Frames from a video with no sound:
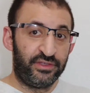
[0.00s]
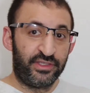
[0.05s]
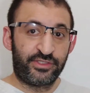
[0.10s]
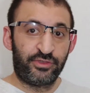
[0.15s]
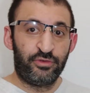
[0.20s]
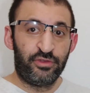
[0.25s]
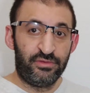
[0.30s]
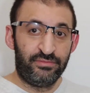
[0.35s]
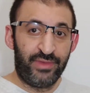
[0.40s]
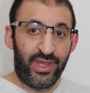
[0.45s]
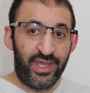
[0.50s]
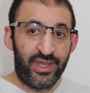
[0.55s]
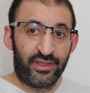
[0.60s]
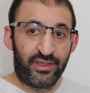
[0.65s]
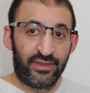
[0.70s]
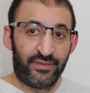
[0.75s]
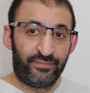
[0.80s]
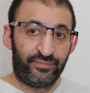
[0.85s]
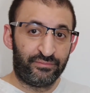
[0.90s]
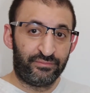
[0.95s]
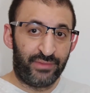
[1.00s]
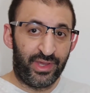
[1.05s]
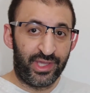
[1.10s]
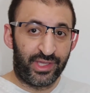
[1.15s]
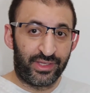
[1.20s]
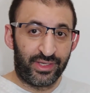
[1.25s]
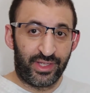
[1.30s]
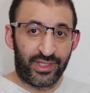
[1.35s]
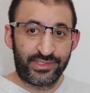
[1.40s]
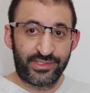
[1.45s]
So this will make
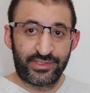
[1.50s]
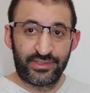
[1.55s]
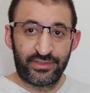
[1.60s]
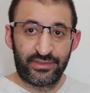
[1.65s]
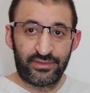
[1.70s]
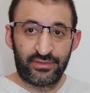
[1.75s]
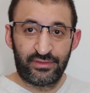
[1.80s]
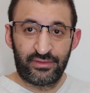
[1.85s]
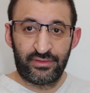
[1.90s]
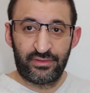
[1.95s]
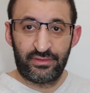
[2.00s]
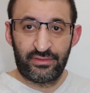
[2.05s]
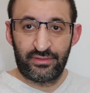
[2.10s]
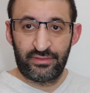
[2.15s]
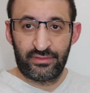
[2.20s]
my class,